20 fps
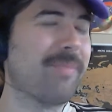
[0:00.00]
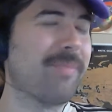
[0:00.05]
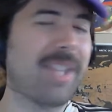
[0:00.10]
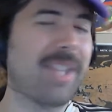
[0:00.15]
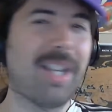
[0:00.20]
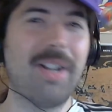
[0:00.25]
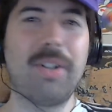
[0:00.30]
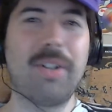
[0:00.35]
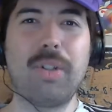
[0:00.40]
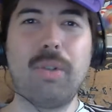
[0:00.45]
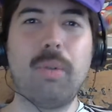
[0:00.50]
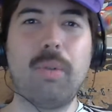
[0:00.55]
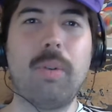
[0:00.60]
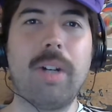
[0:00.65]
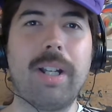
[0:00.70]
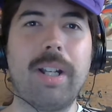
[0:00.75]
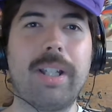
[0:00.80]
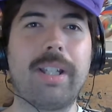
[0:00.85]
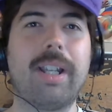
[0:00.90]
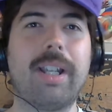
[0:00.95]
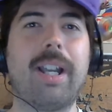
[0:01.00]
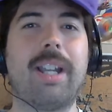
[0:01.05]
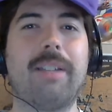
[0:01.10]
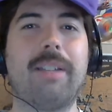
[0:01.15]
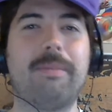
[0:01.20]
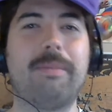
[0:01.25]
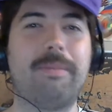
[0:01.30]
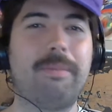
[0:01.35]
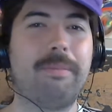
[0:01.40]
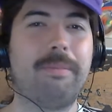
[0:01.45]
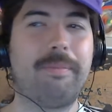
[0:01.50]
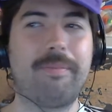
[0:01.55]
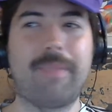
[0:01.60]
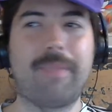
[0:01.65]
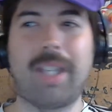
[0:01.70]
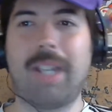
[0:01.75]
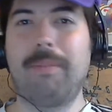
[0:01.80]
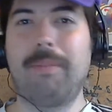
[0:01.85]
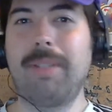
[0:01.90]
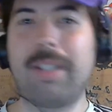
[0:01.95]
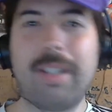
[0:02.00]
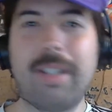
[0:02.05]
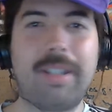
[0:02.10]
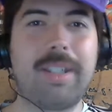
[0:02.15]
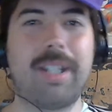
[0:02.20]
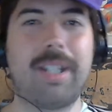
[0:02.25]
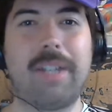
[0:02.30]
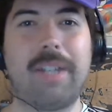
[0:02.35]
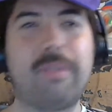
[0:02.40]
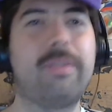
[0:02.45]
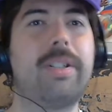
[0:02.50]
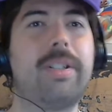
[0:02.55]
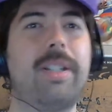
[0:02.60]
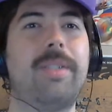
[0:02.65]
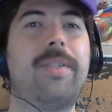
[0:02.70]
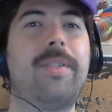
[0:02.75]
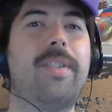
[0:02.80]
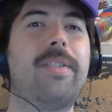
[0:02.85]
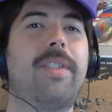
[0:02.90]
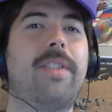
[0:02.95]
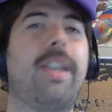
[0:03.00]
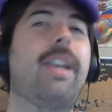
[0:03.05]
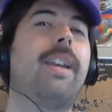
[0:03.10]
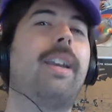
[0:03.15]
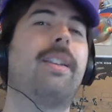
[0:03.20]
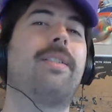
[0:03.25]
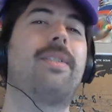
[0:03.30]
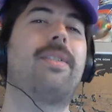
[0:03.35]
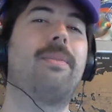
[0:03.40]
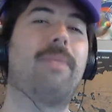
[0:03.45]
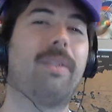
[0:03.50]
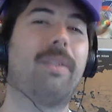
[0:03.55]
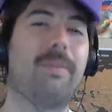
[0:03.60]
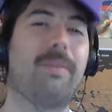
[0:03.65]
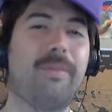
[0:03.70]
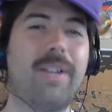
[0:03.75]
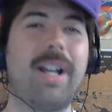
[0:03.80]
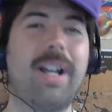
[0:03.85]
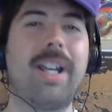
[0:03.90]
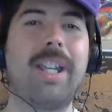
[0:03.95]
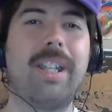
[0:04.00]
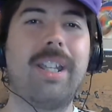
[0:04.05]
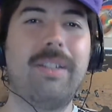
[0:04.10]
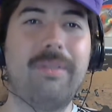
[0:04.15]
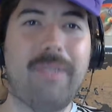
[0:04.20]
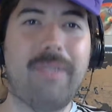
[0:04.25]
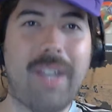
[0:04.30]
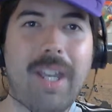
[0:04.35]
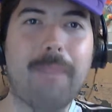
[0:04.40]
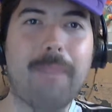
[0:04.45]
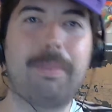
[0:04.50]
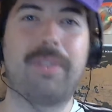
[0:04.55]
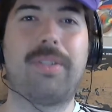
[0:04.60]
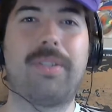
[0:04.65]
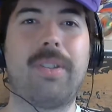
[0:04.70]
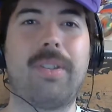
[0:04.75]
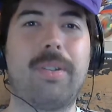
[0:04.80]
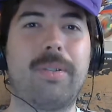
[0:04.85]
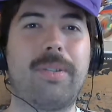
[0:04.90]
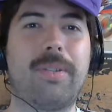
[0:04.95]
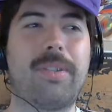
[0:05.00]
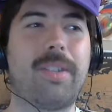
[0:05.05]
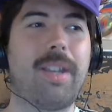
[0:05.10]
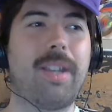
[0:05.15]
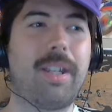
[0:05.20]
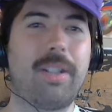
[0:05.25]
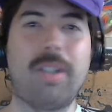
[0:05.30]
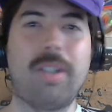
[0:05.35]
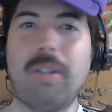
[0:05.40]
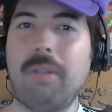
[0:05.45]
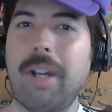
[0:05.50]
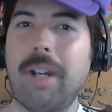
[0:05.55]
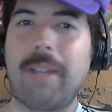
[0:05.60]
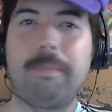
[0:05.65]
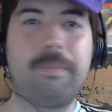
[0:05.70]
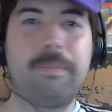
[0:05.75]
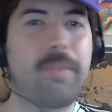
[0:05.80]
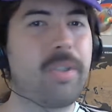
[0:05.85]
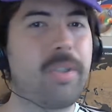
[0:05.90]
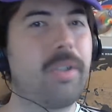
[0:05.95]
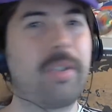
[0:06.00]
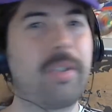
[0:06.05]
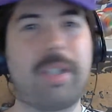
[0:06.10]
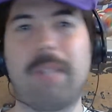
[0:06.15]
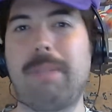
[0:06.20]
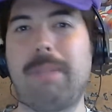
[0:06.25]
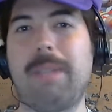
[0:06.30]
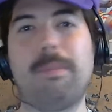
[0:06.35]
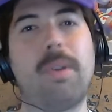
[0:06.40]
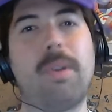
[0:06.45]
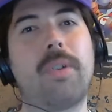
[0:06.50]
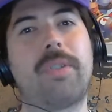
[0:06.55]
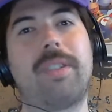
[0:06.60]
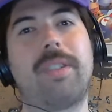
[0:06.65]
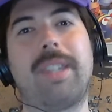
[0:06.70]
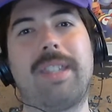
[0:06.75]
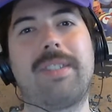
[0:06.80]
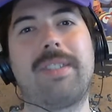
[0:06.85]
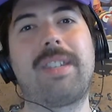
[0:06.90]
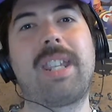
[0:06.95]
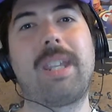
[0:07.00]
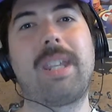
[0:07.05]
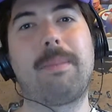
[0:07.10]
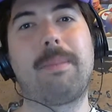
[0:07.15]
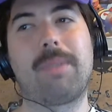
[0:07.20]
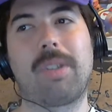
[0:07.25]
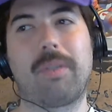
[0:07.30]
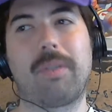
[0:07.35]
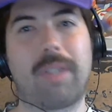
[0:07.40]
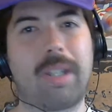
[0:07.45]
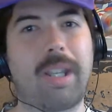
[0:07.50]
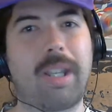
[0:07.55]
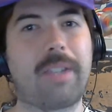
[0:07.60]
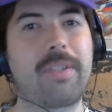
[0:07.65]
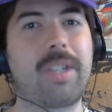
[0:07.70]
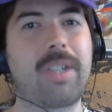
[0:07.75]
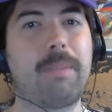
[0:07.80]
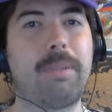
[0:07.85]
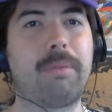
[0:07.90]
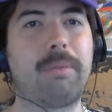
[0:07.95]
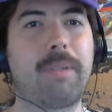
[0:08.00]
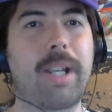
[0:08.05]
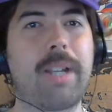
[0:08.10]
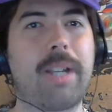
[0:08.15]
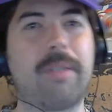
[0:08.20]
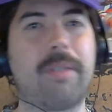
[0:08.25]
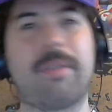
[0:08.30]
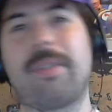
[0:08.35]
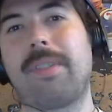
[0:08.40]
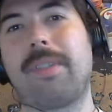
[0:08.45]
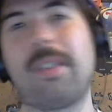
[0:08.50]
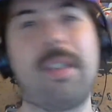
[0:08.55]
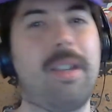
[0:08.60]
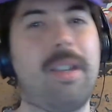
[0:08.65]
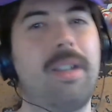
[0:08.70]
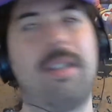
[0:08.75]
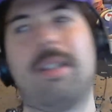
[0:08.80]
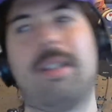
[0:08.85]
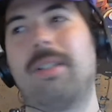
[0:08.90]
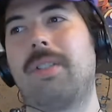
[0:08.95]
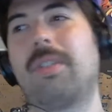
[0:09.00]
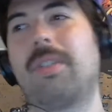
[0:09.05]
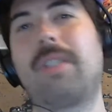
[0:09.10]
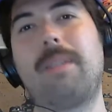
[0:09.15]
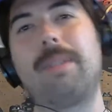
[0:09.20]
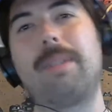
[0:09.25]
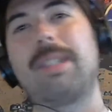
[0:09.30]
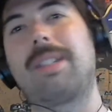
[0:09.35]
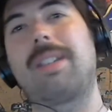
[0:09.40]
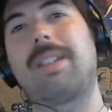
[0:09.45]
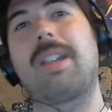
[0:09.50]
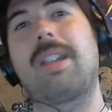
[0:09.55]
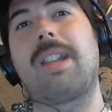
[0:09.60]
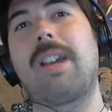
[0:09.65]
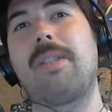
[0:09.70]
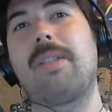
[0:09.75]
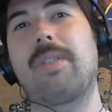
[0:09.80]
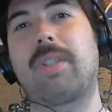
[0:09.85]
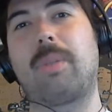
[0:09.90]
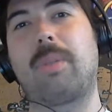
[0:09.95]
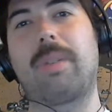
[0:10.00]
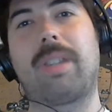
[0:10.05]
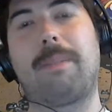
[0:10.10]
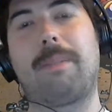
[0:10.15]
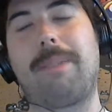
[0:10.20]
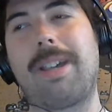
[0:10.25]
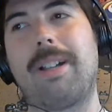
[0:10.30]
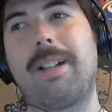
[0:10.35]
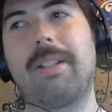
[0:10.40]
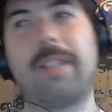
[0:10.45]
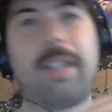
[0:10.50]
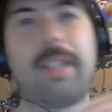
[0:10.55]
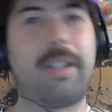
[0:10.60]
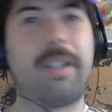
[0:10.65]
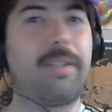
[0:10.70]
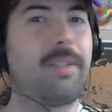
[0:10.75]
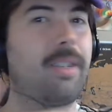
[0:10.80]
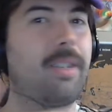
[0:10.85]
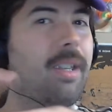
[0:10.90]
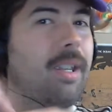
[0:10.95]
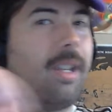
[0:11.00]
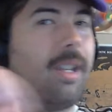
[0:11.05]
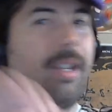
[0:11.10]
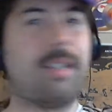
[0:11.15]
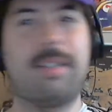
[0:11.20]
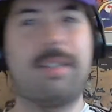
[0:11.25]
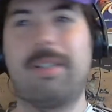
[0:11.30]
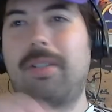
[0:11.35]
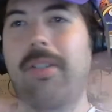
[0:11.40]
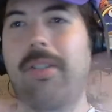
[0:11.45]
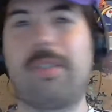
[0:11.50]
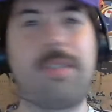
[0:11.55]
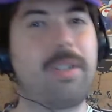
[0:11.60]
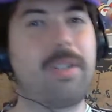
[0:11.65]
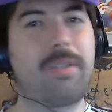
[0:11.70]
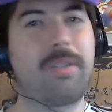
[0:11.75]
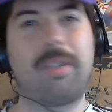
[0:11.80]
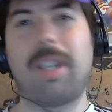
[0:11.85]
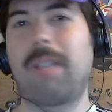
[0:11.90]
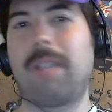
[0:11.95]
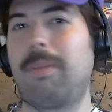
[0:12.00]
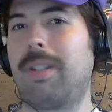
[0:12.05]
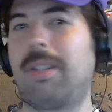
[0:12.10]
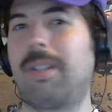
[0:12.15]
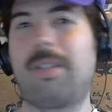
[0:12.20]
I don't know why I've been kicking everyone else's ass for 5 episodes. I know I'm still going to beat most of these teams over the next couple rounds. Just give me the 10 hours worth of penalties and just take me.